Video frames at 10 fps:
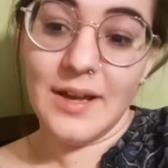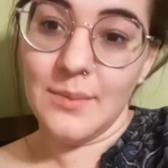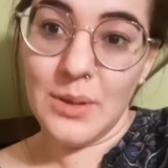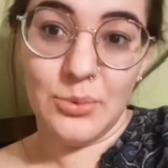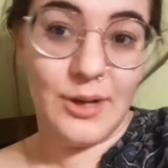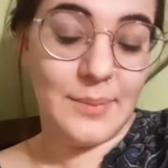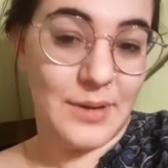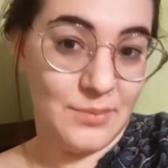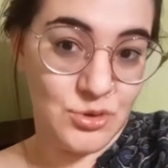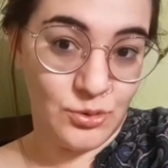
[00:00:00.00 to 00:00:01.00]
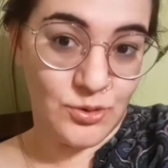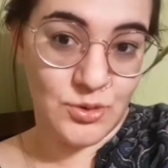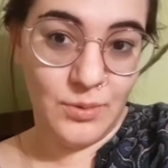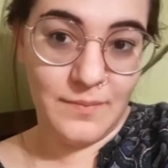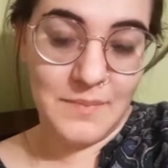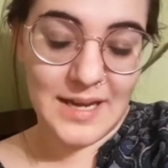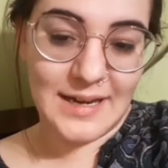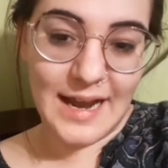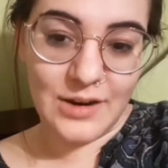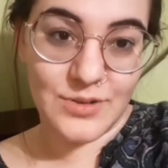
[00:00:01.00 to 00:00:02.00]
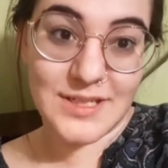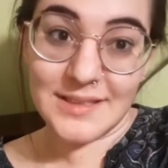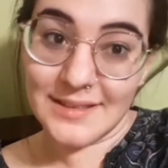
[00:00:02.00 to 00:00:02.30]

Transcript: people at prep schools who have made it out,